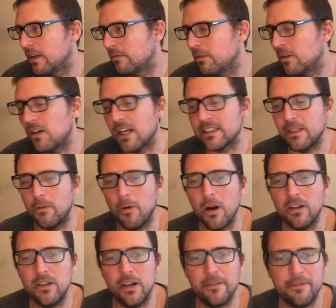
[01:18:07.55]
Reluctant
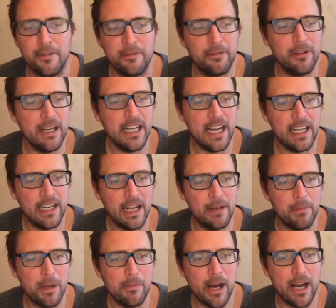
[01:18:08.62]
Warlord for free on, on
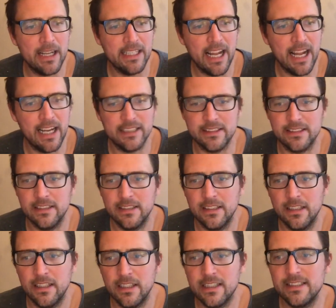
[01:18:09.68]
my podcast
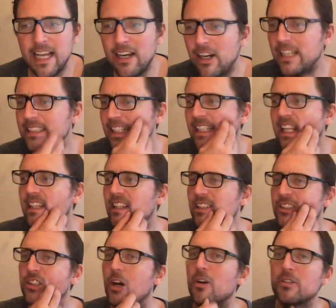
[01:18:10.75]
because I'd like to get the
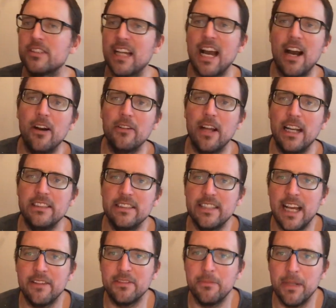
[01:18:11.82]
jokes out. I just
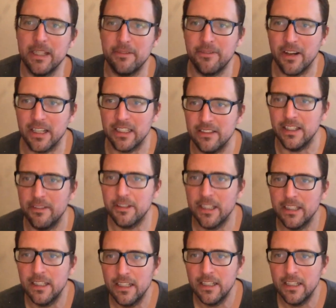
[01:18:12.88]
have to make a fucking living.